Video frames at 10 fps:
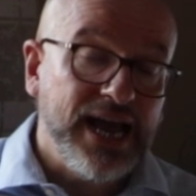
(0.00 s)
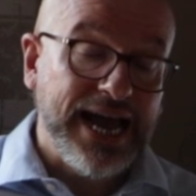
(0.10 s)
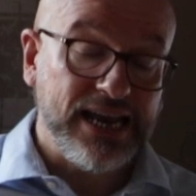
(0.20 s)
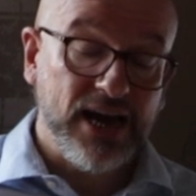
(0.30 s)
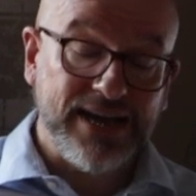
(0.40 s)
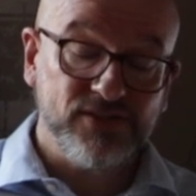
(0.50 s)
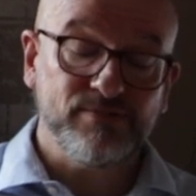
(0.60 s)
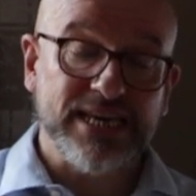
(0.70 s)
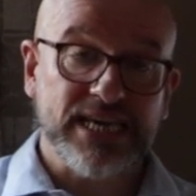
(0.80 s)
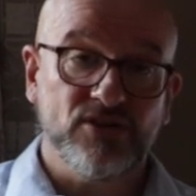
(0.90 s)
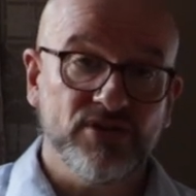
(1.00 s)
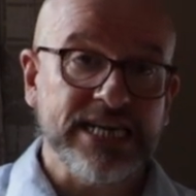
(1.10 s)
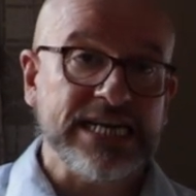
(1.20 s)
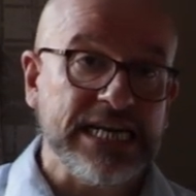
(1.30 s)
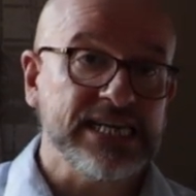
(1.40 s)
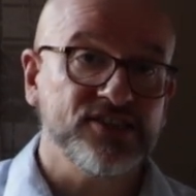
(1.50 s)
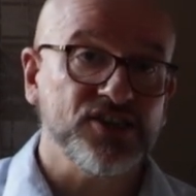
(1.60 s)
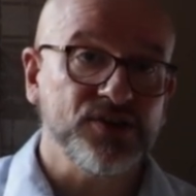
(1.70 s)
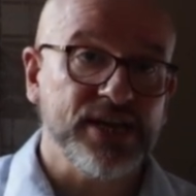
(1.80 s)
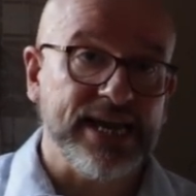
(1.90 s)
And I have to make it really clear to
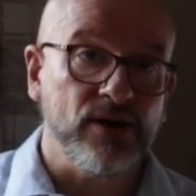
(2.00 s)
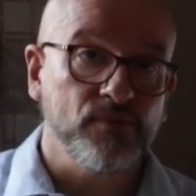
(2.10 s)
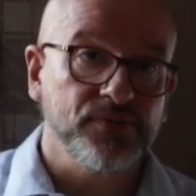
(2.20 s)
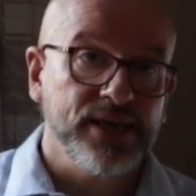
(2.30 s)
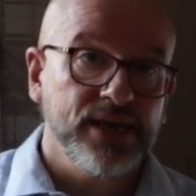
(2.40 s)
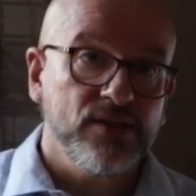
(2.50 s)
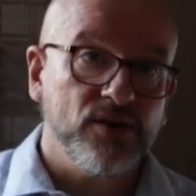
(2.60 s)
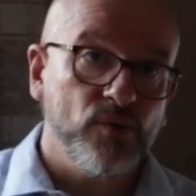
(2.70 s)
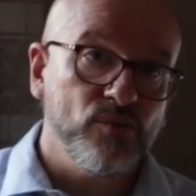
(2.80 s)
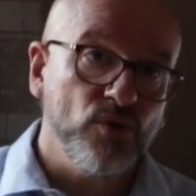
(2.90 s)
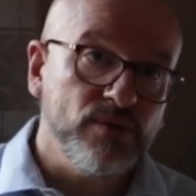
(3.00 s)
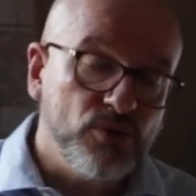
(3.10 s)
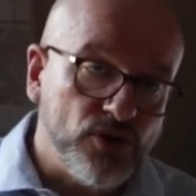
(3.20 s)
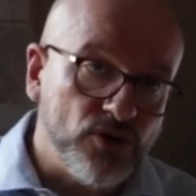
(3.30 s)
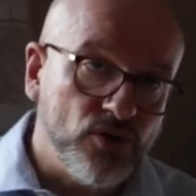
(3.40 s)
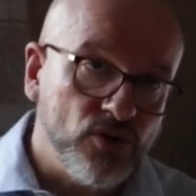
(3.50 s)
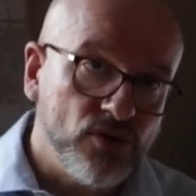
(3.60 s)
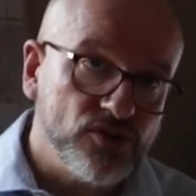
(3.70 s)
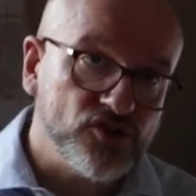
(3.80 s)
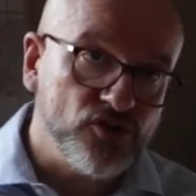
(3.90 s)
you now that when we put your
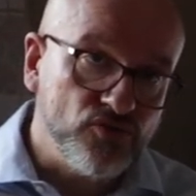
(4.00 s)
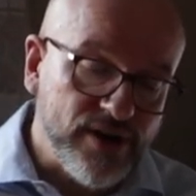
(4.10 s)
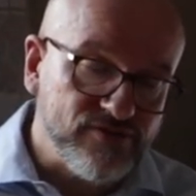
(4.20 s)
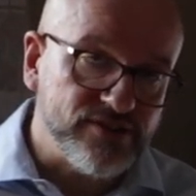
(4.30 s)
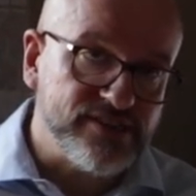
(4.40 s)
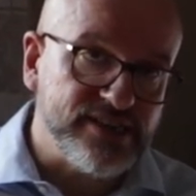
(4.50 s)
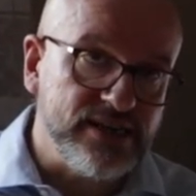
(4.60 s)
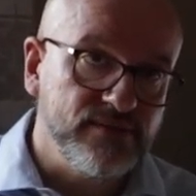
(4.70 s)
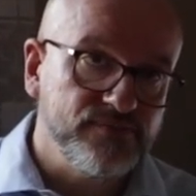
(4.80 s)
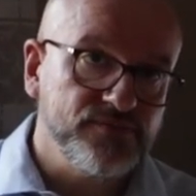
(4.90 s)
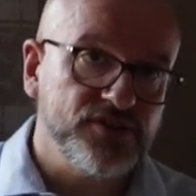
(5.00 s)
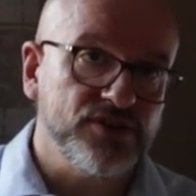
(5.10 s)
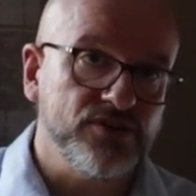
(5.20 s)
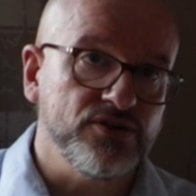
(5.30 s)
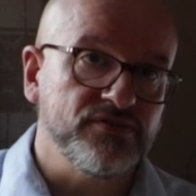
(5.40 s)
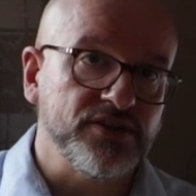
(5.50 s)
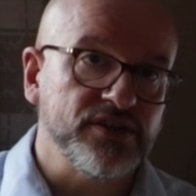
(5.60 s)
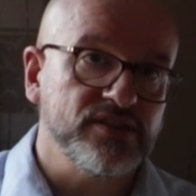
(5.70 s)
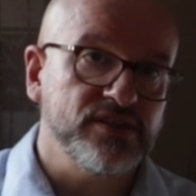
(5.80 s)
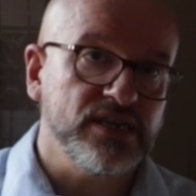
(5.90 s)
school reference in to
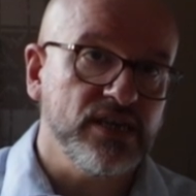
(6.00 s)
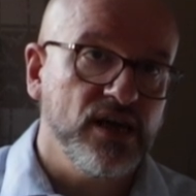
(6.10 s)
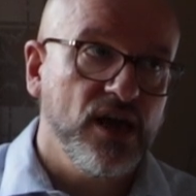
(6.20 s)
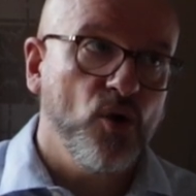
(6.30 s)
university,